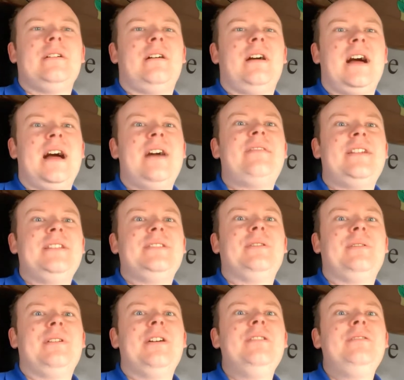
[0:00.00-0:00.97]
I have
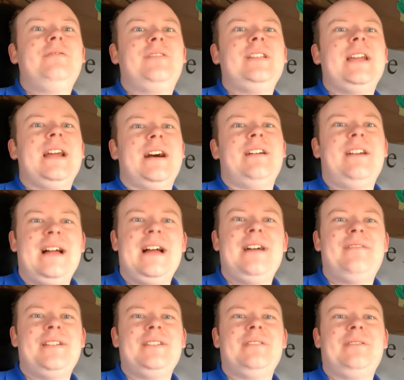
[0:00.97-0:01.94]
hopefully I
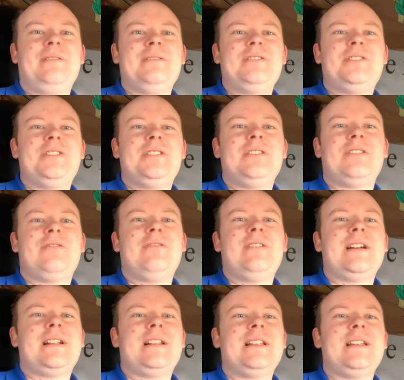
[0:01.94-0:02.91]
have acknowledged you
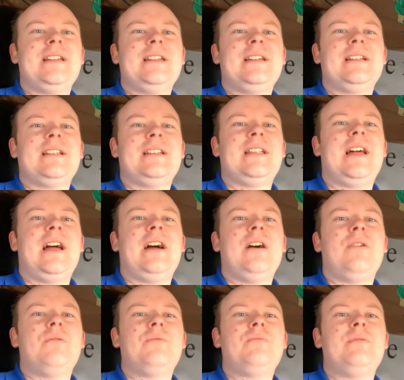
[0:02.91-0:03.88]
correctly. And
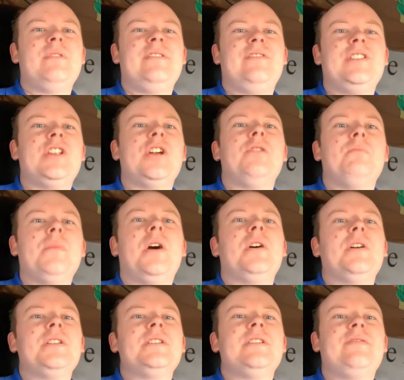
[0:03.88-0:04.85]
how, if you don't
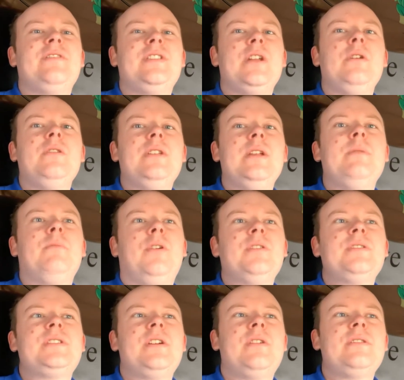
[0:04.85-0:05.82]
mind, if you didn't
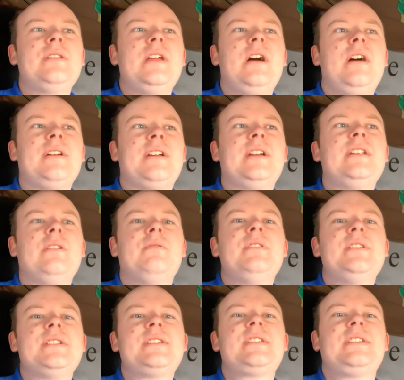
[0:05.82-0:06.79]
want it on there, I can
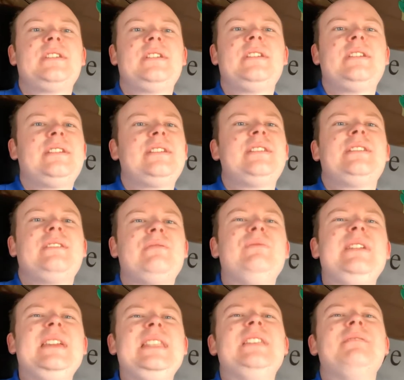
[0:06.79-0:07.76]
always
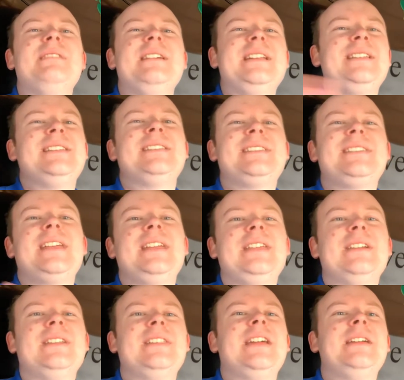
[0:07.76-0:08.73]
redo it and take
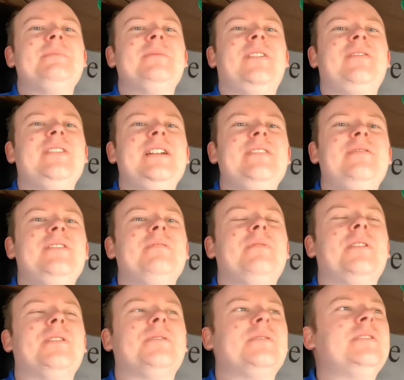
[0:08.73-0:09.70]
your name off it if you
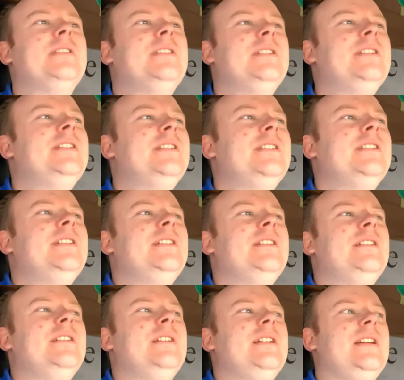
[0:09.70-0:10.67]
want,
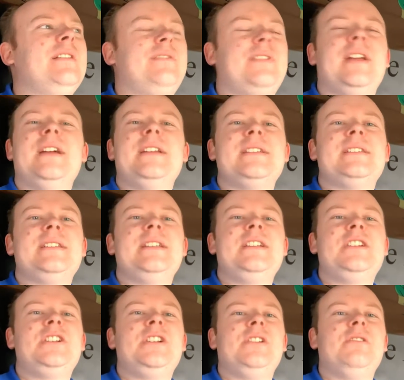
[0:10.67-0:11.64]
if that is an
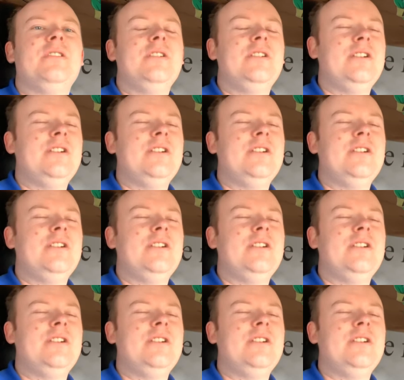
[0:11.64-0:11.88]
issue.